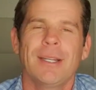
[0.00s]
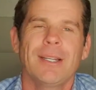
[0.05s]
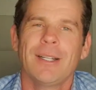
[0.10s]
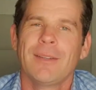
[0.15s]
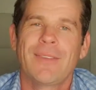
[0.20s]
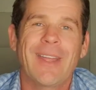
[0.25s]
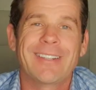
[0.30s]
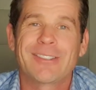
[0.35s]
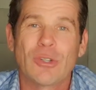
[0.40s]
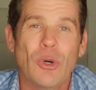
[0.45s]

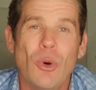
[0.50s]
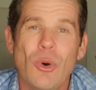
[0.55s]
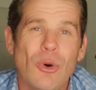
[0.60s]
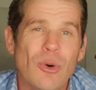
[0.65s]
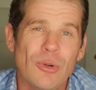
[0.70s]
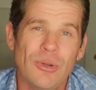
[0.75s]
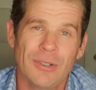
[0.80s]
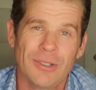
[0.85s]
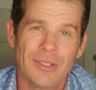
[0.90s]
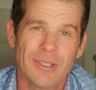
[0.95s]
That's
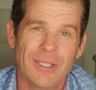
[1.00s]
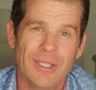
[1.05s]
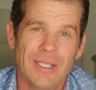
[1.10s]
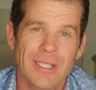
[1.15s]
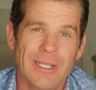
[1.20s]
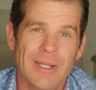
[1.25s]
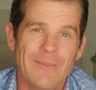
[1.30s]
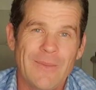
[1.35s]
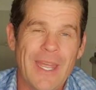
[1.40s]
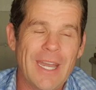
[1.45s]
all.
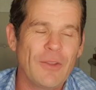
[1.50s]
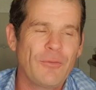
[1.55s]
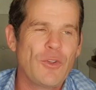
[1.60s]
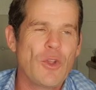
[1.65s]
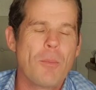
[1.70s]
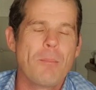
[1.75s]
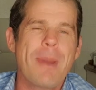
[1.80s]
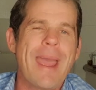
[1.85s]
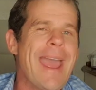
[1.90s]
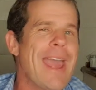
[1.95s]
And if
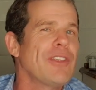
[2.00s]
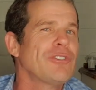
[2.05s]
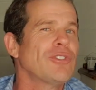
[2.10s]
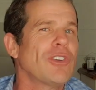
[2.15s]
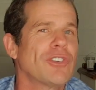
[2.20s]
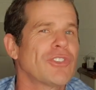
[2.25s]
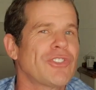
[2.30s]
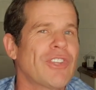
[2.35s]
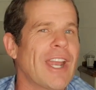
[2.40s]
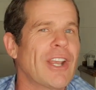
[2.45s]
your man's
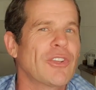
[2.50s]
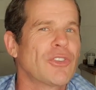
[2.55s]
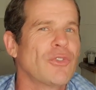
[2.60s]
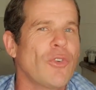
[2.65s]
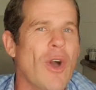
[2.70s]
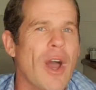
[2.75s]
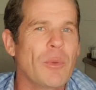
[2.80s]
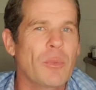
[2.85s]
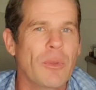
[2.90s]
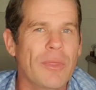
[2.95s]
not
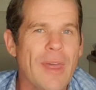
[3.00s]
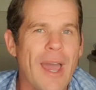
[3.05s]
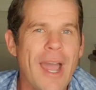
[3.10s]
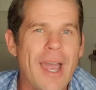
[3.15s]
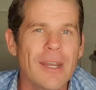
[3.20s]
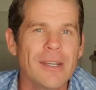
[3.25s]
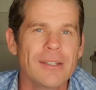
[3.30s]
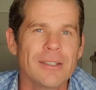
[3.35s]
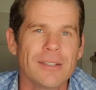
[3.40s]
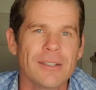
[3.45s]
satisfied with
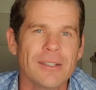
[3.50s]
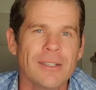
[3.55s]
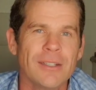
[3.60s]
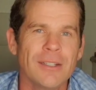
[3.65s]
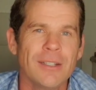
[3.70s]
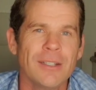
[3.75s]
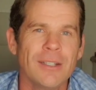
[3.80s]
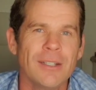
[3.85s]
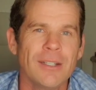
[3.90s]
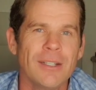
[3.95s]
that,
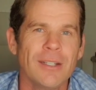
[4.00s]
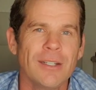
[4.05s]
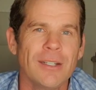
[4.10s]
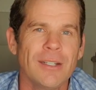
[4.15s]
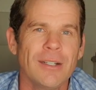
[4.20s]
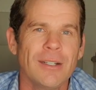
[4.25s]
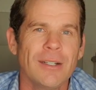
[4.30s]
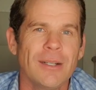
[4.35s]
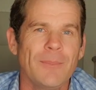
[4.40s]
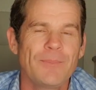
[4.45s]

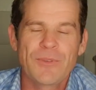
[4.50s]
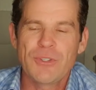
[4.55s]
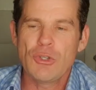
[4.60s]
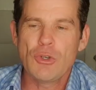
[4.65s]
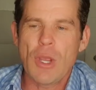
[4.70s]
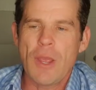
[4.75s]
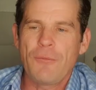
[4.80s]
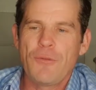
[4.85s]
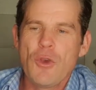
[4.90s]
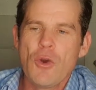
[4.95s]

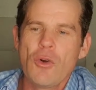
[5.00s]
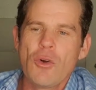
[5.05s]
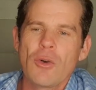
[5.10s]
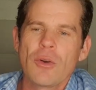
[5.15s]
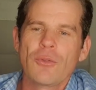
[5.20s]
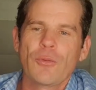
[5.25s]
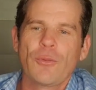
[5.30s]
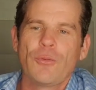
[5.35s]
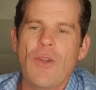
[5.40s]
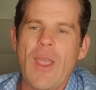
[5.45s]
if you're
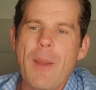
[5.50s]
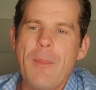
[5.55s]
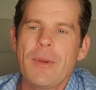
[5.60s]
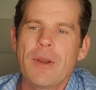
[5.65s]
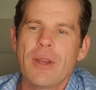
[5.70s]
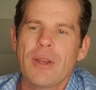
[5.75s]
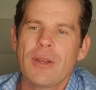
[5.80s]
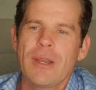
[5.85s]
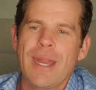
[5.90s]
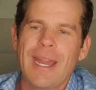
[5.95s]

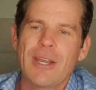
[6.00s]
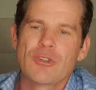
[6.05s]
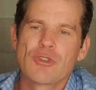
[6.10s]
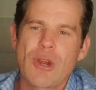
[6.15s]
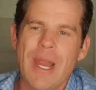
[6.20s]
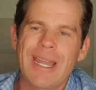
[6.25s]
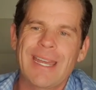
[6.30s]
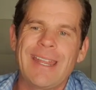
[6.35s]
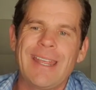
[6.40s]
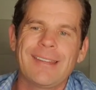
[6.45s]
feminine and
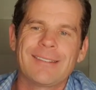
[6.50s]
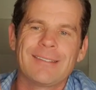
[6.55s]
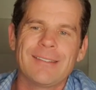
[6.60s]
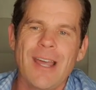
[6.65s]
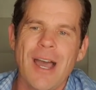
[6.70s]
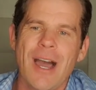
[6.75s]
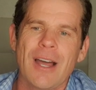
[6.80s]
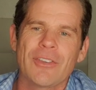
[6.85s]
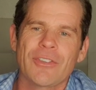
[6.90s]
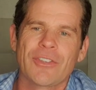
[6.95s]
draining his
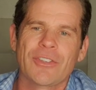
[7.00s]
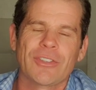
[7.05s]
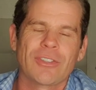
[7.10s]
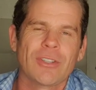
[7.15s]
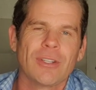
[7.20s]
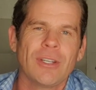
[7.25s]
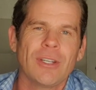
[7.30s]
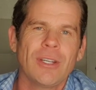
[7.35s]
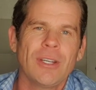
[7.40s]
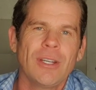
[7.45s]
nuts,
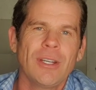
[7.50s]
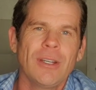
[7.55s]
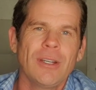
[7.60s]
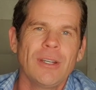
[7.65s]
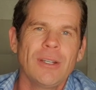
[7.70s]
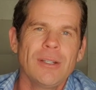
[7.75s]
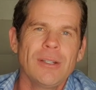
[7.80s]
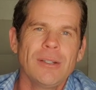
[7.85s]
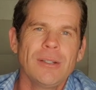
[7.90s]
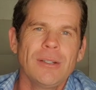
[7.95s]

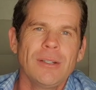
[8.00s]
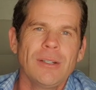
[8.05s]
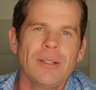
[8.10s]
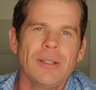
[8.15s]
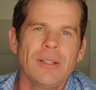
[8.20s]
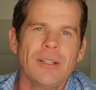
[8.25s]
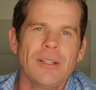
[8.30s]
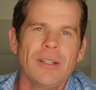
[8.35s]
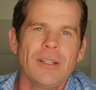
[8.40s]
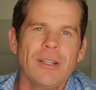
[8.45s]

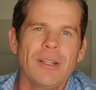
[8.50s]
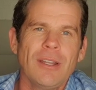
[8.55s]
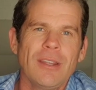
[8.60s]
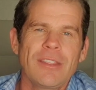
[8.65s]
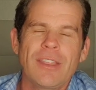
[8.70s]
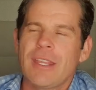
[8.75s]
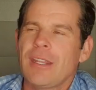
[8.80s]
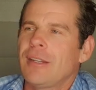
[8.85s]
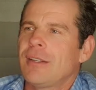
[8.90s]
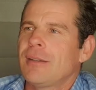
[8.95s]

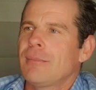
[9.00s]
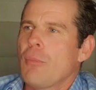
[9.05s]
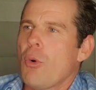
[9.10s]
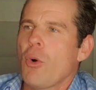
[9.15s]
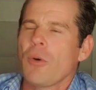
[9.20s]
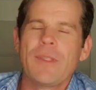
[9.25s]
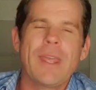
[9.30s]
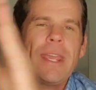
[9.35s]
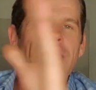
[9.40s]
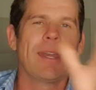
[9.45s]
then more
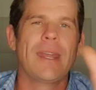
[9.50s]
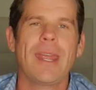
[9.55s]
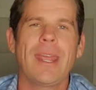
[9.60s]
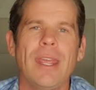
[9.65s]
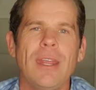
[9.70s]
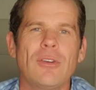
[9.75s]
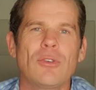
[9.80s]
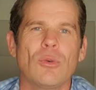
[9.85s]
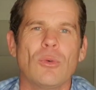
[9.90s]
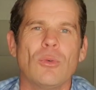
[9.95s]
than he can
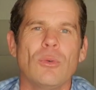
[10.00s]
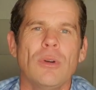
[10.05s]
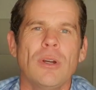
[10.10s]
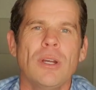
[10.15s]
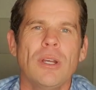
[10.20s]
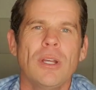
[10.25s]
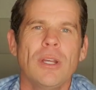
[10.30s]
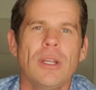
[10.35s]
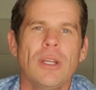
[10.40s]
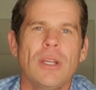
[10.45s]
handle,
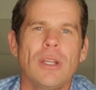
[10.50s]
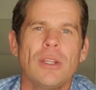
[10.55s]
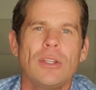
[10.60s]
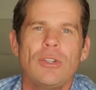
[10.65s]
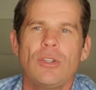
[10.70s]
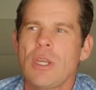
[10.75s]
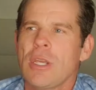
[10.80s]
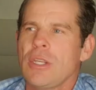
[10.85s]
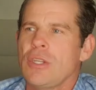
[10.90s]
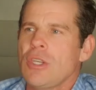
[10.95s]

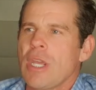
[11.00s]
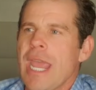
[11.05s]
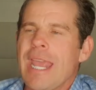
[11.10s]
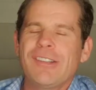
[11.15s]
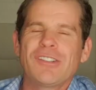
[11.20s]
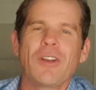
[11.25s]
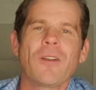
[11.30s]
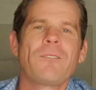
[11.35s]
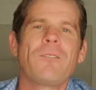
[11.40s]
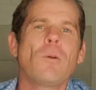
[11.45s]
he's
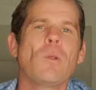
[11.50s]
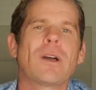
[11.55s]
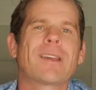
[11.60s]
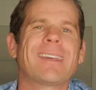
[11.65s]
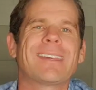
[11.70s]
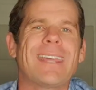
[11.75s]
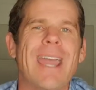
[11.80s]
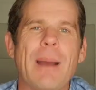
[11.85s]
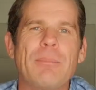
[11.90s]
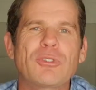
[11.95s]
going to feel like
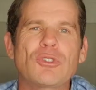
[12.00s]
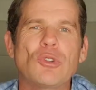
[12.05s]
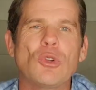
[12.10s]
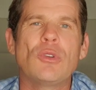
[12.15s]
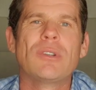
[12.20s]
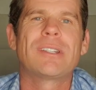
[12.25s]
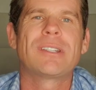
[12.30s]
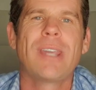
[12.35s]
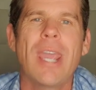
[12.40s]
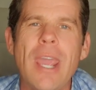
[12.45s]
an
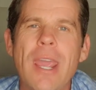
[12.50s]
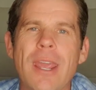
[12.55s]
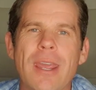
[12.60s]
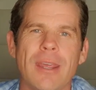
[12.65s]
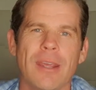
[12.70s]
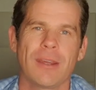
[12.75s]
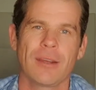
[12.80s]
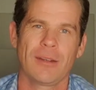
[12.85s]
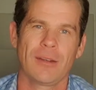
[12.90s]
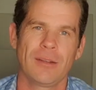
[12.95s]
absolute
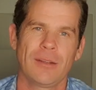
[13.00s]
king.